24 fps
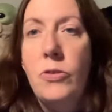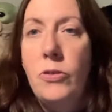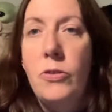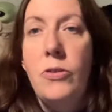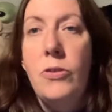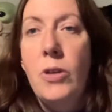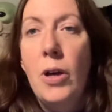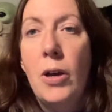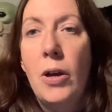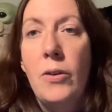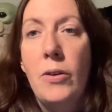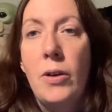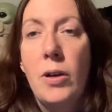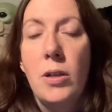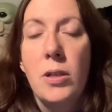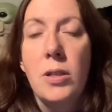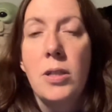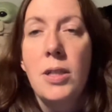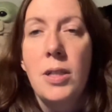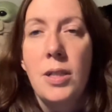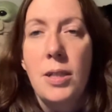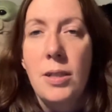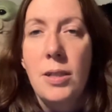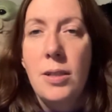Don't
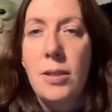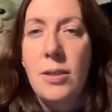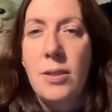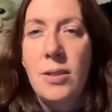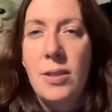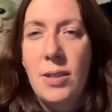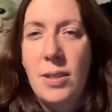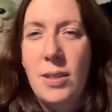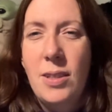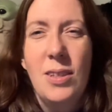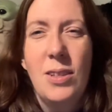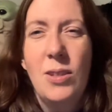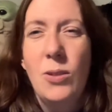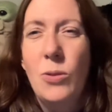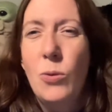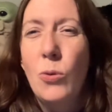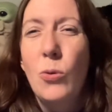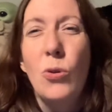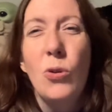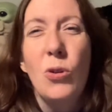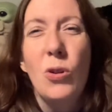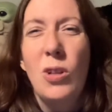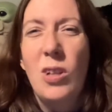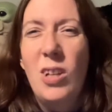ask, it's
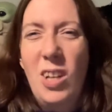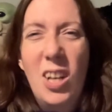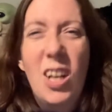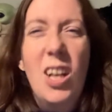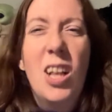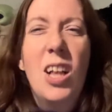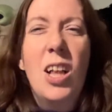all